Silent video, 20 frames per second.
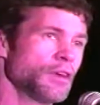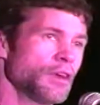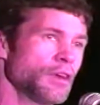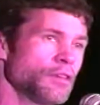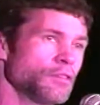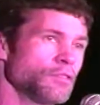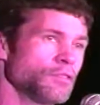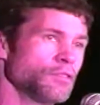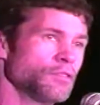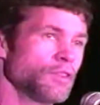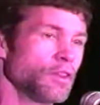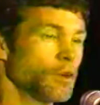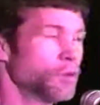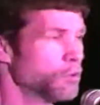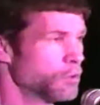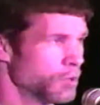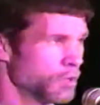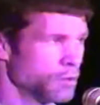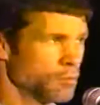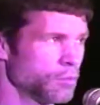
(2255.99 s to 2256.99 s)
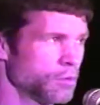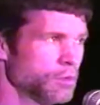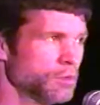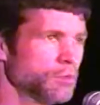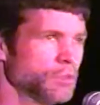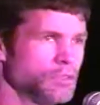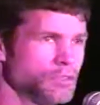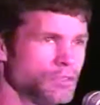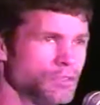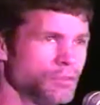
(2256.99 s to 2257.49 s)
and just say, okay, what do you
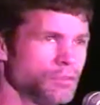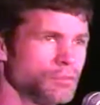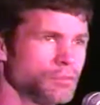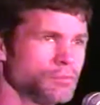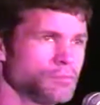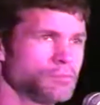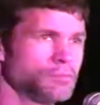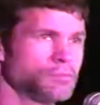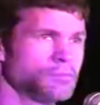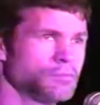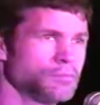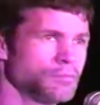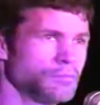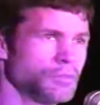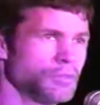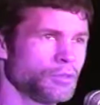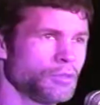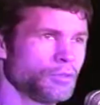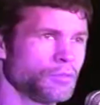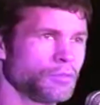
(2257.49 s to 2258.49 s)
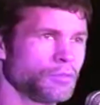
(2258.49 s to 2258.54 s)
want to do? You know.